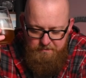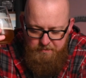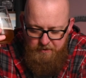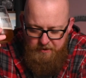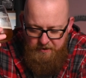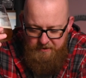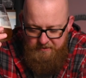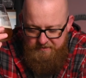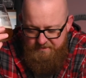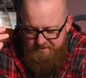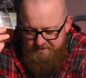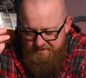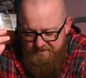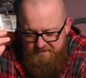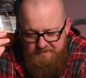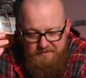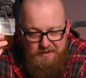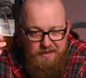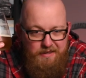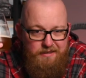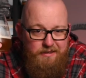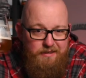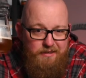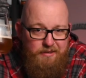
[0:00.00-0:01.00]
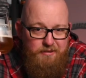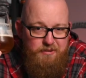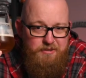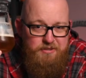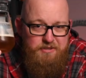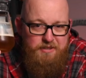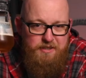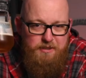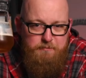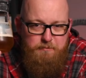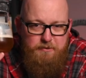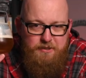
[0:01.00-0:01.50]
But, you know, a
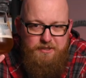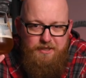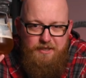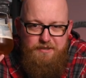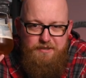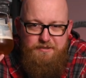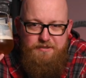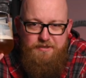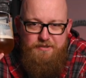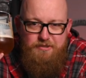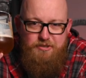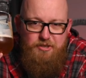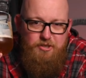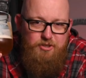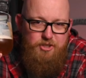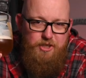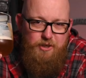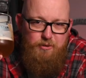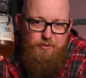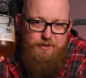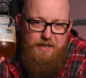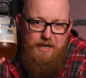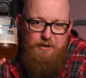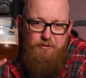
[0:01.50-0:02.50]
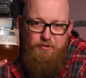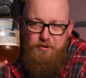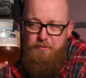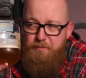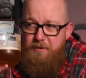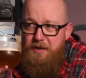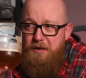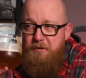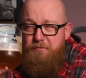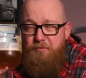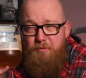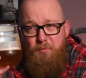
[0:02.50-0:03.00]
6%er to chill down on the
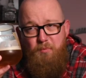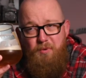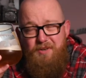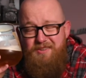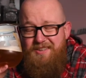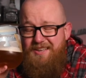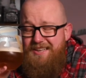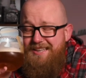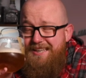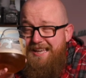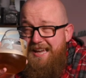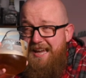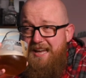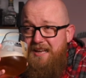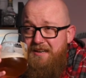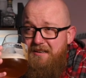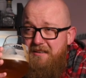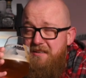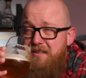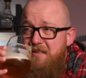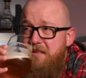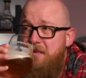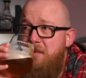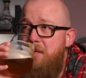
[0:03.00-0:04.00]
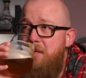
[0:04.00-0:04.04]
beachfront with, again,